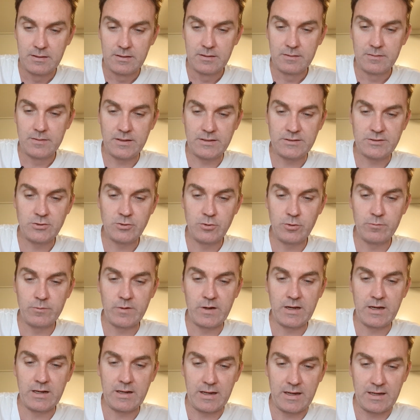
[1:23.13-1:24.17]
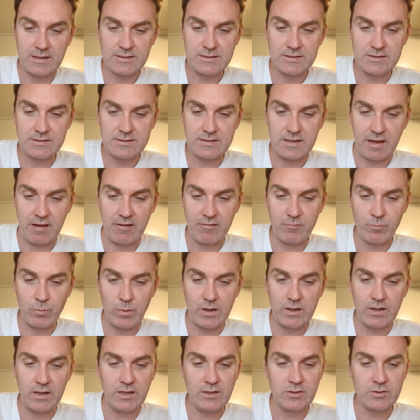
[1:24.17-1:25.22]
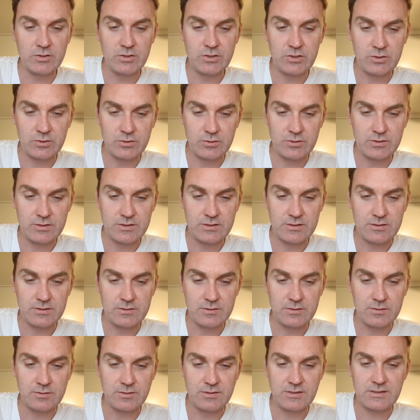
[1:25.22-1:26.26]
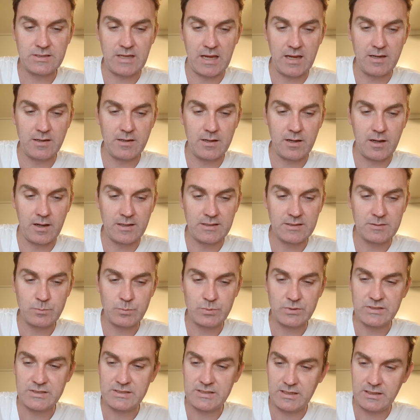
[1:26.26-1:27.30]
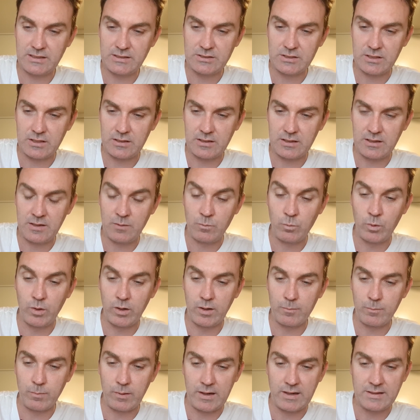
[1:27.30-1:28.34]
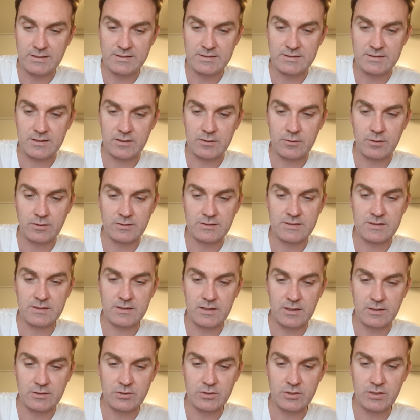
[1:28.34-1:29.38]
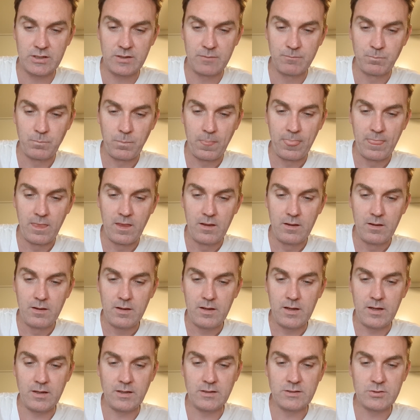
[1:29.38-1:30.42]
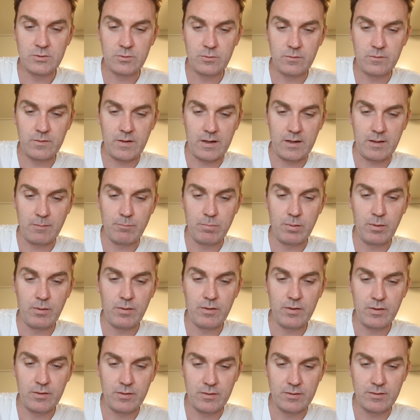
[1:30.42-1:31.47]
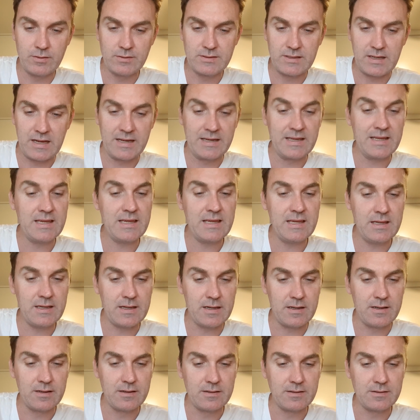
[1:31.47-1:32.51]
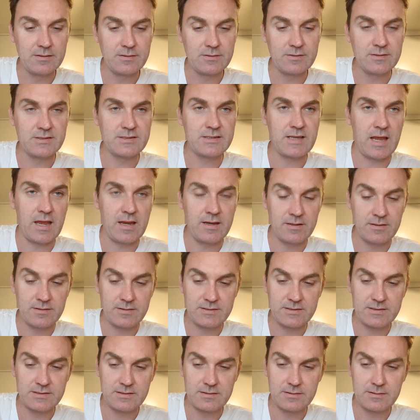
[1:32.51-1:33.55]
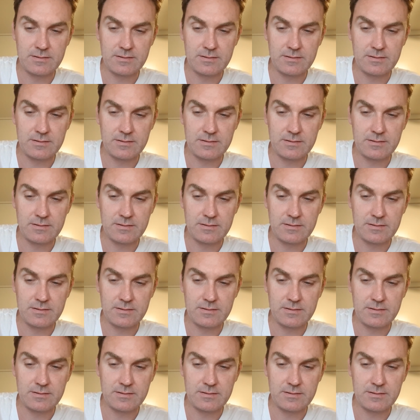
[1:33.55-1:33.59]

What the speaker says: These new regulations have been introduced to standardize procedure in workplaces across the country and ensure that employers adhere to standards.